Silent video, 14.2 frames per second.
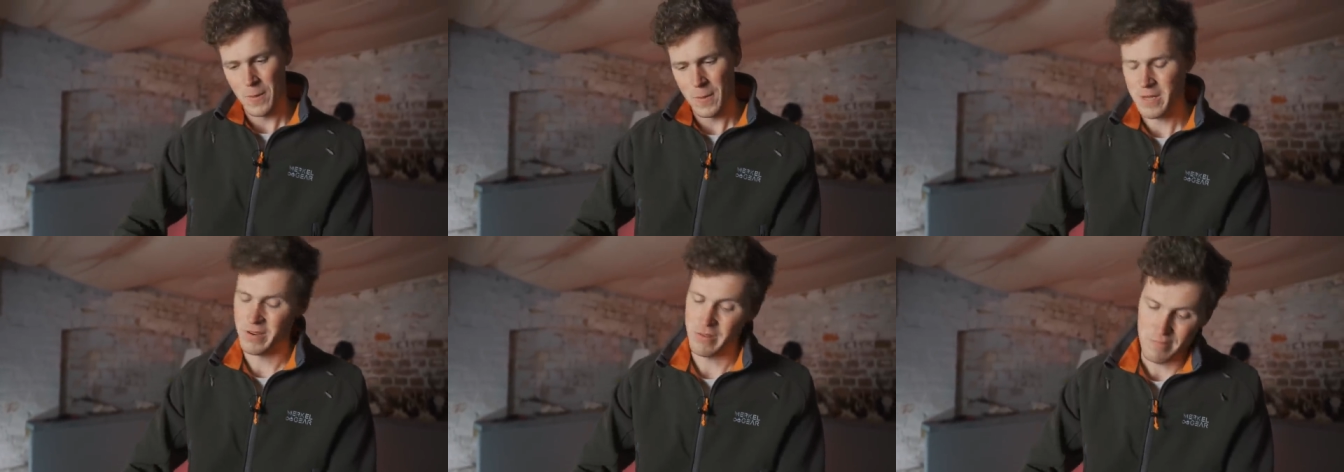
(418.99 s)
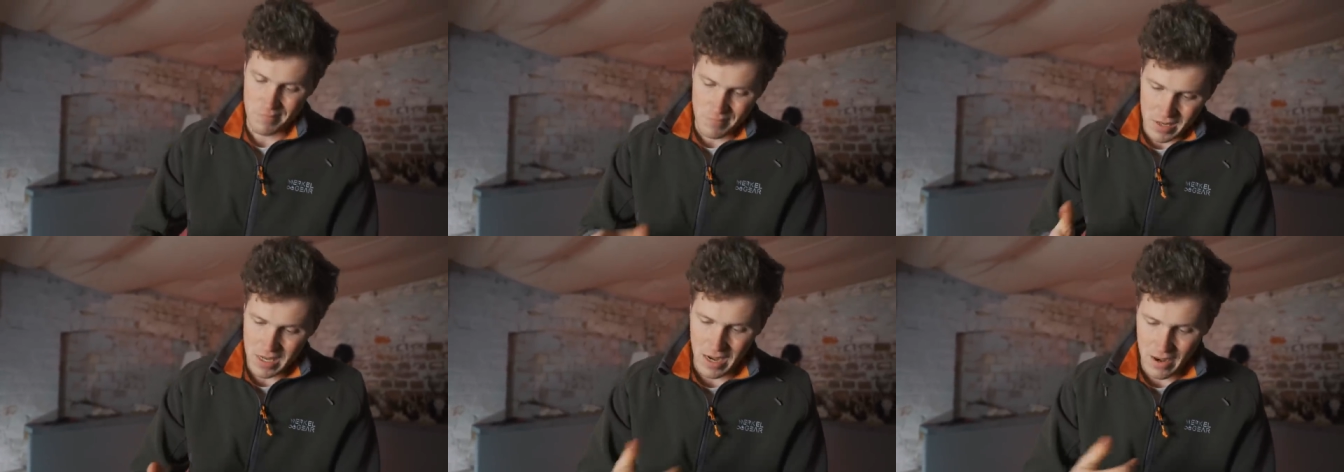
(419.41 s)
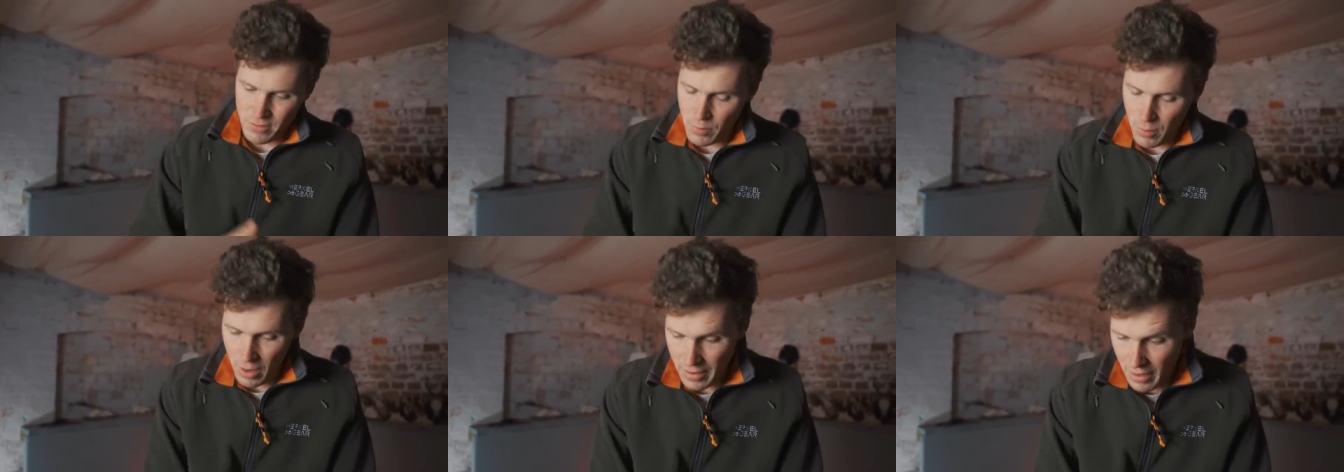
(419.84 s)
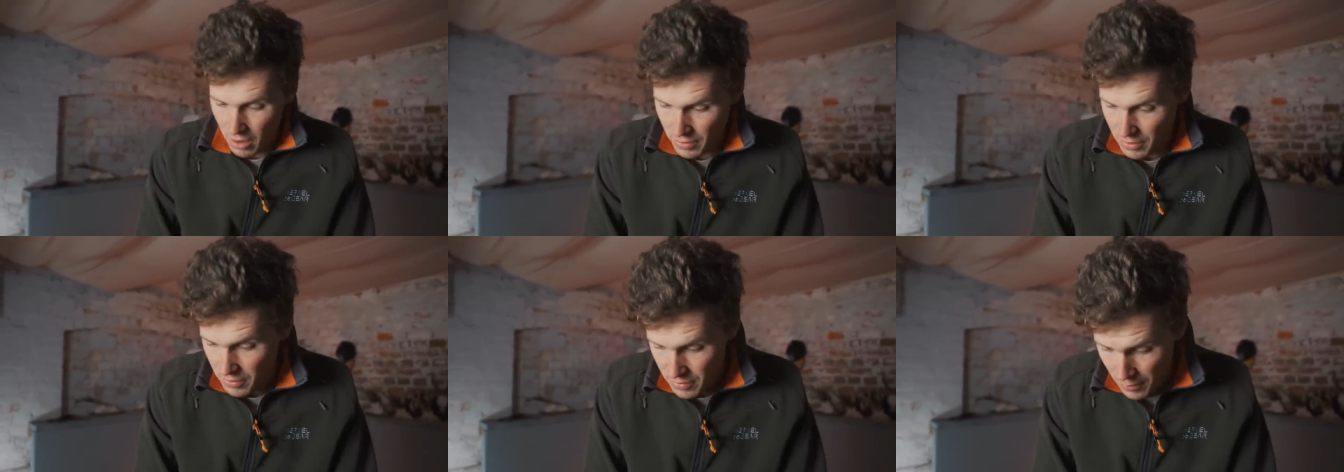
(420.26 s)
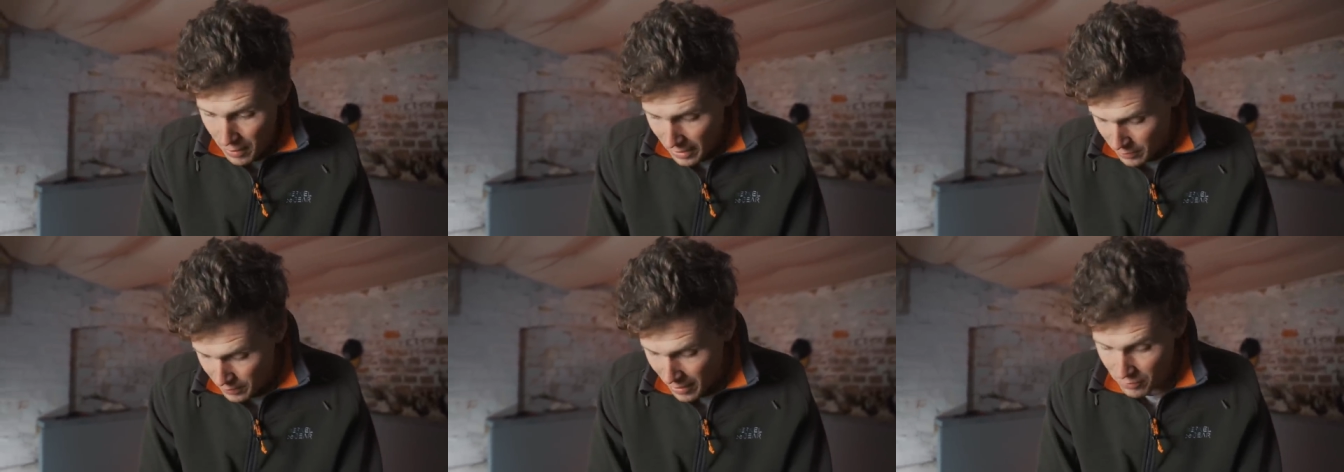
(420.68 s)
So you're gonna have to buy either the
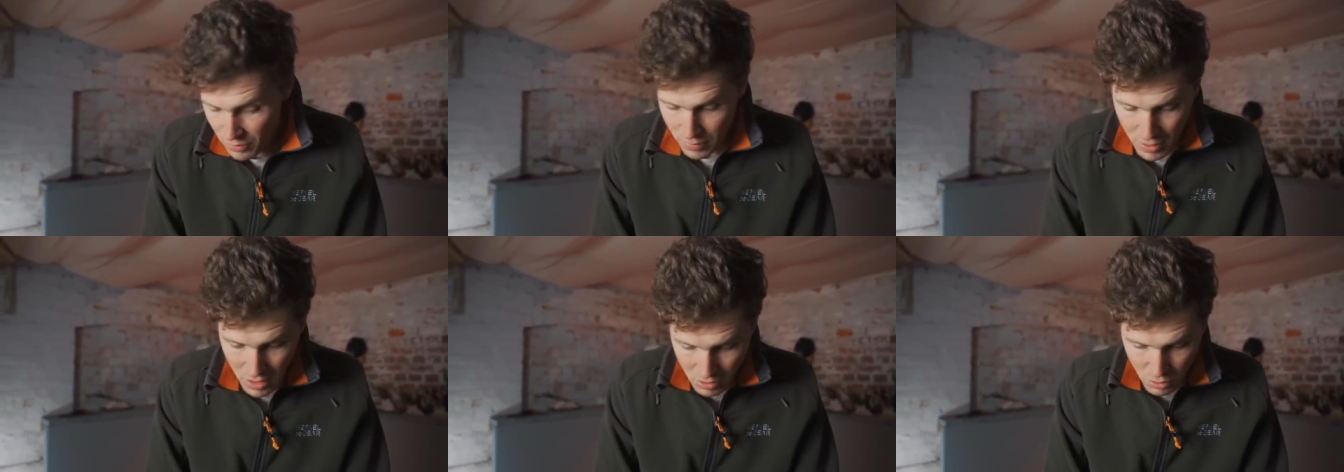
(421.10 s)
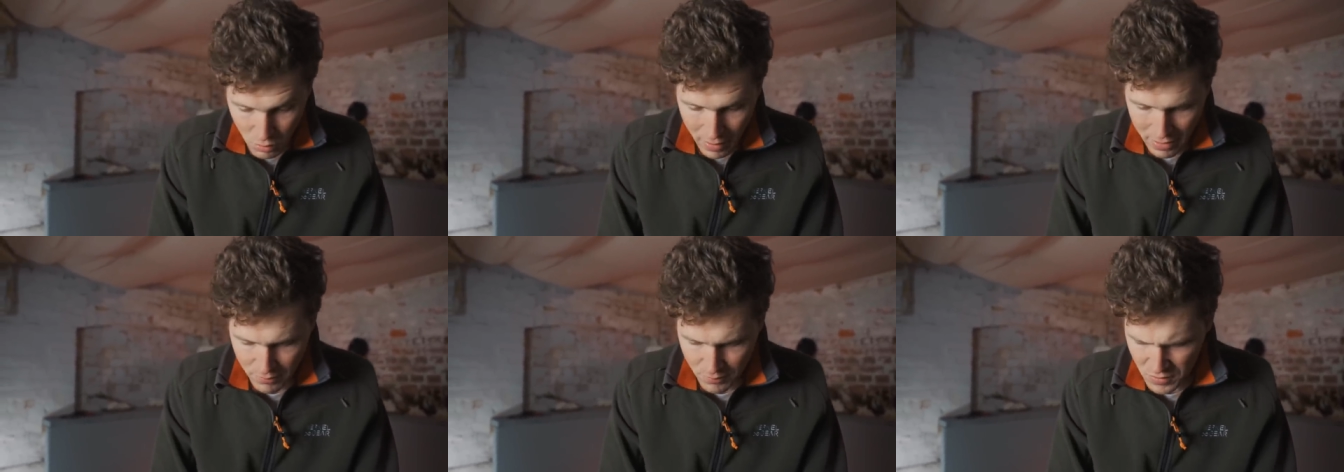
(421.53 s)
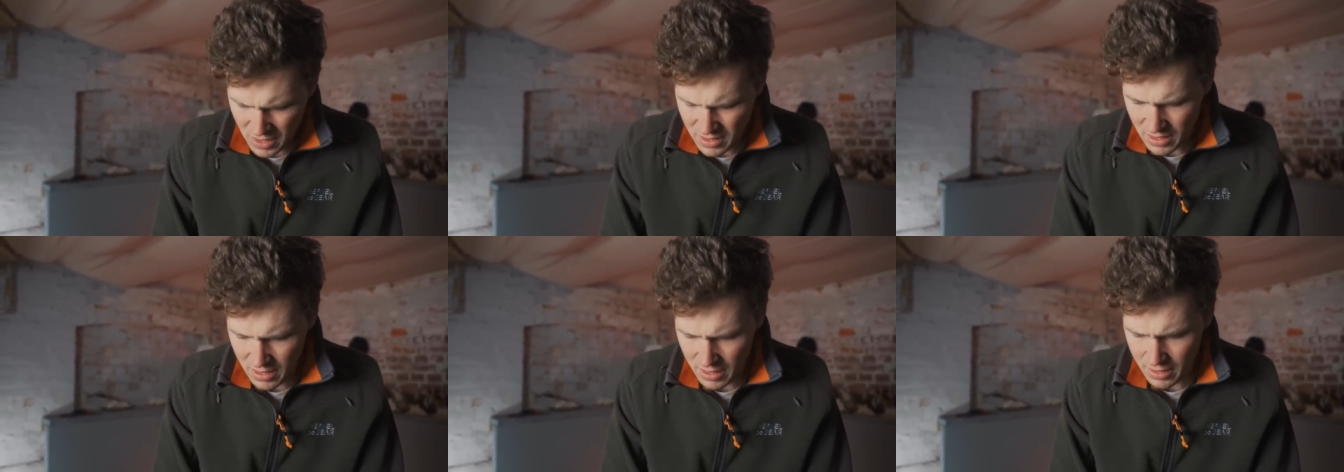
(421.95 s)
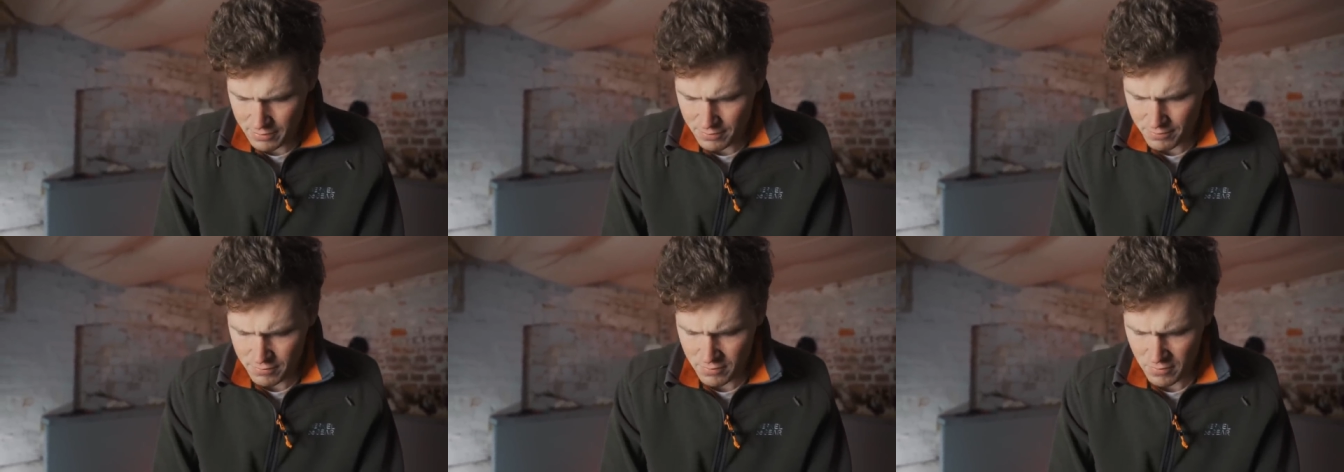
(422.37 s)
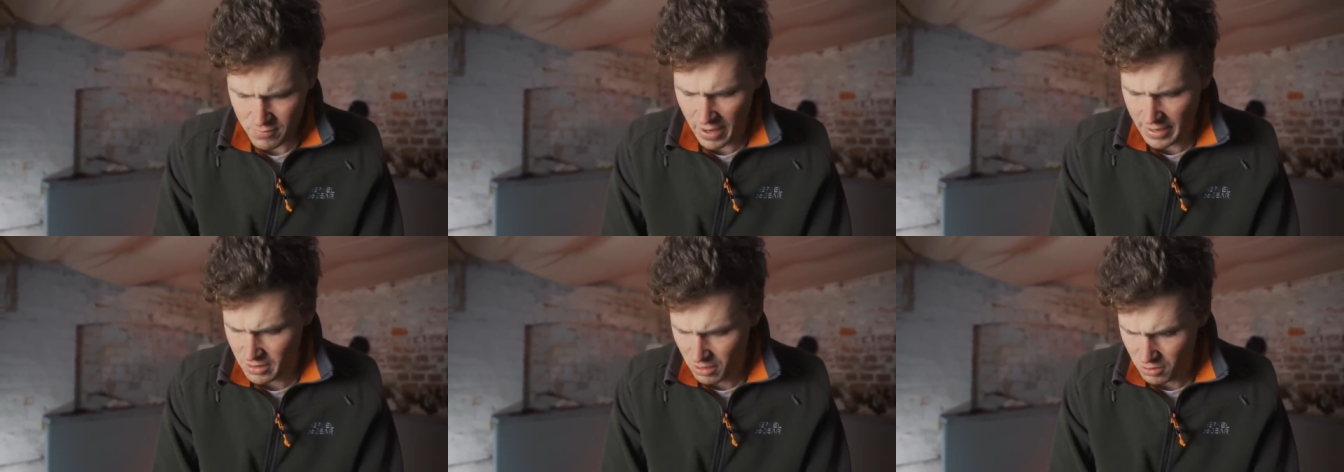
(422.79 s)
Mac mount, the Merkel mount, and the
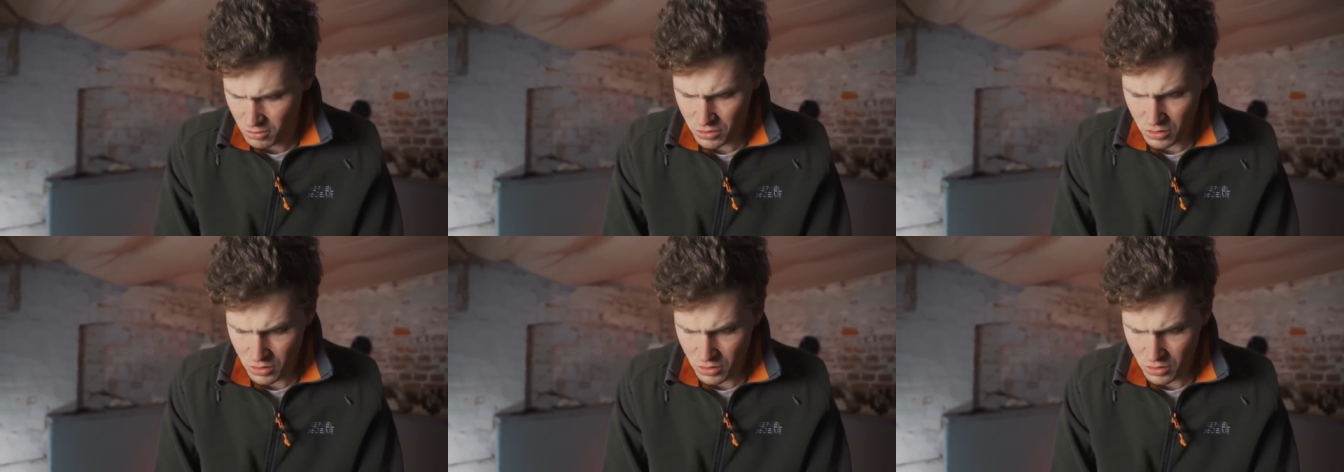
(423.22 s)
Recknagel